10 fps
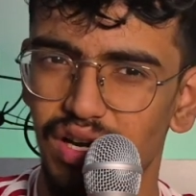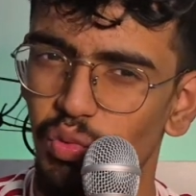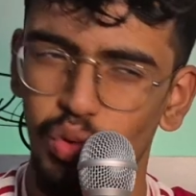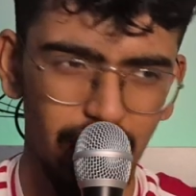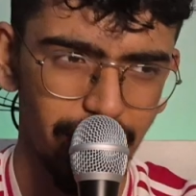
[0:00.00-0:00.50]

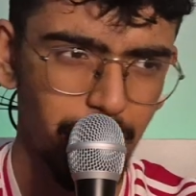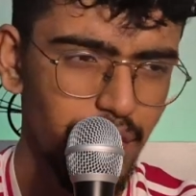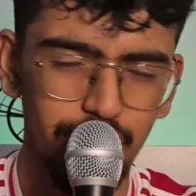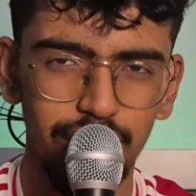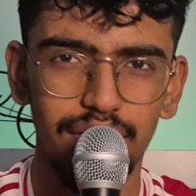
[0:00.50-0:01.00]
Whatever we're
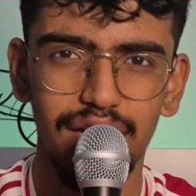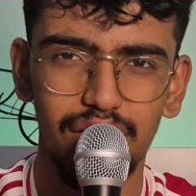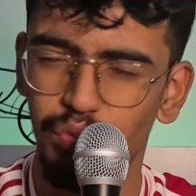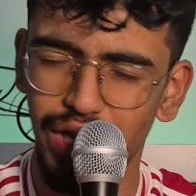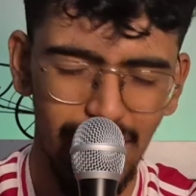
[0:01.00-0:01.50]
doing now,
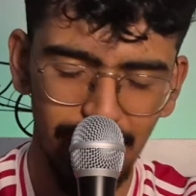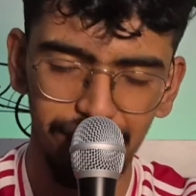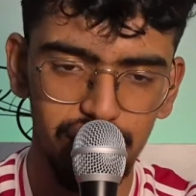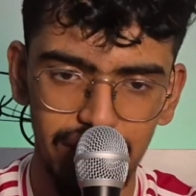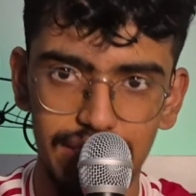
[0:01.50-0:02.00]
we have
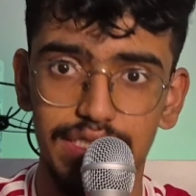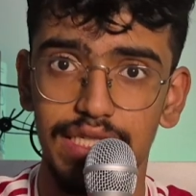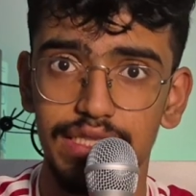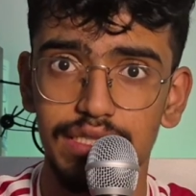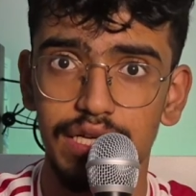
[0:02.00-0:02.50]
to change
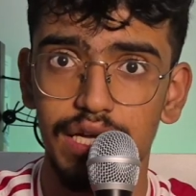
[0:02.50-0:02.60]
things